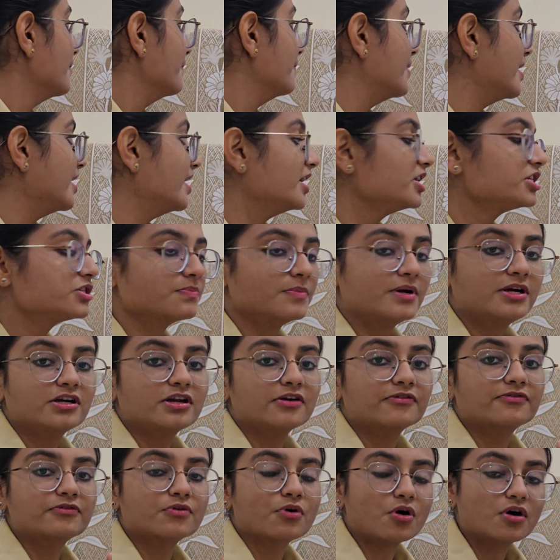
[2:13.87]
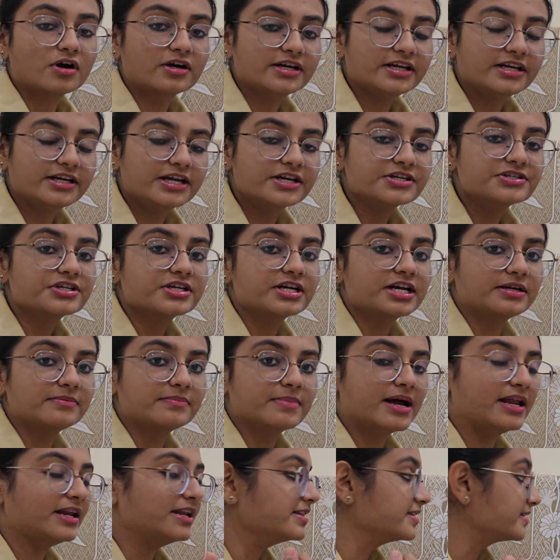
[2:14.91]
management of coordination and
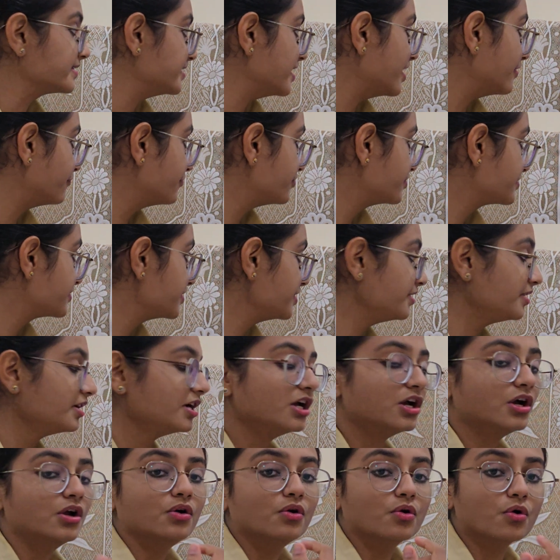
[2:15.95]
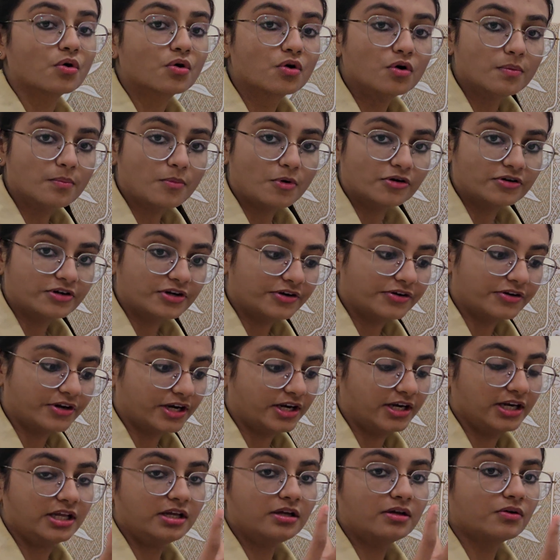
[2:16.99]
balance deficit, locomotor
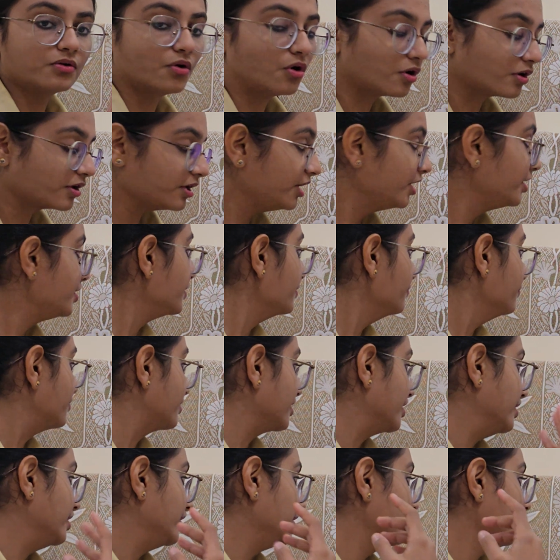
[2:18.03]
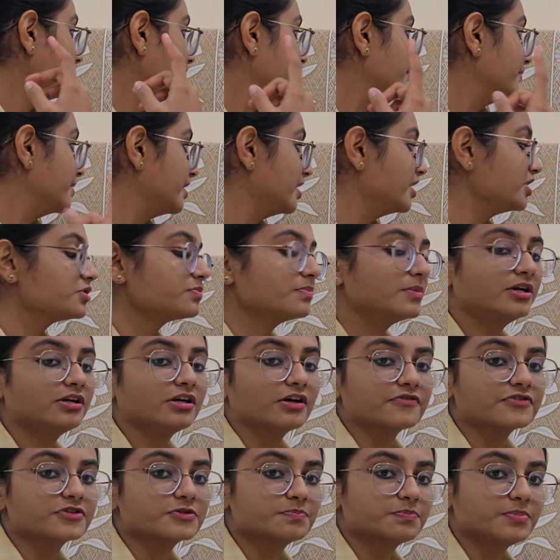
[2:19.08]
training, cognitive training,
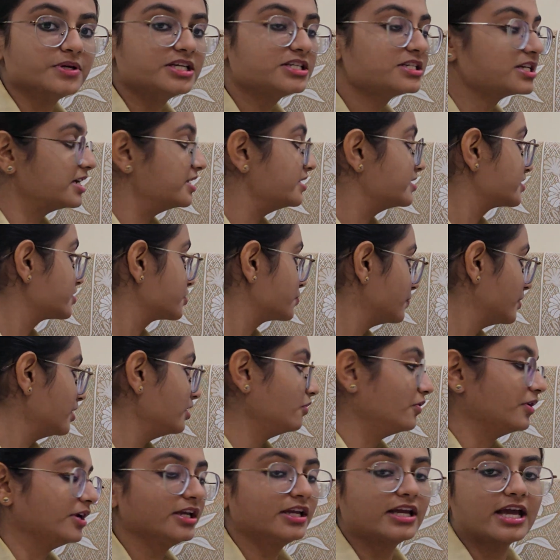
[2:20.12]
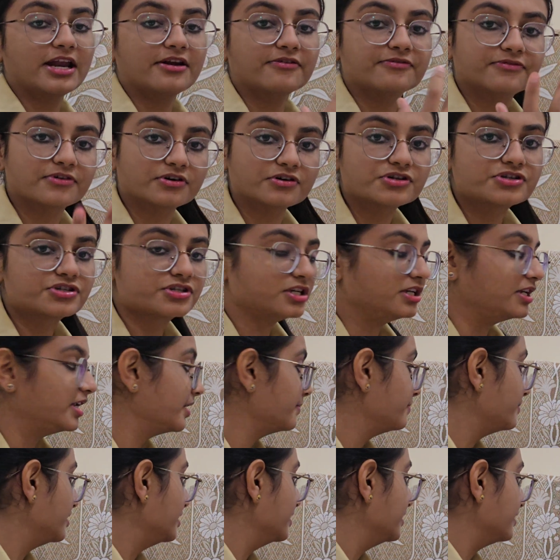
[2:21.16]
management of speech and swallowing, and functional
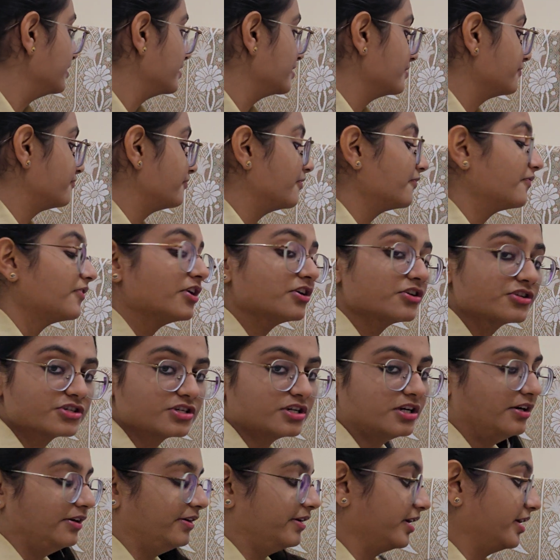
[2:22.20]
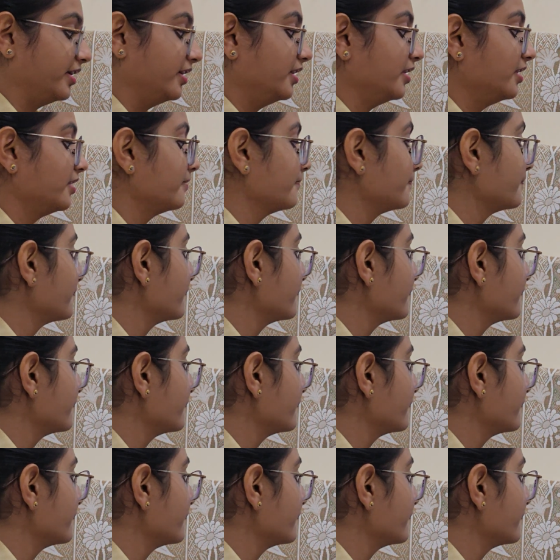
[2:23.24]
ability, functional training.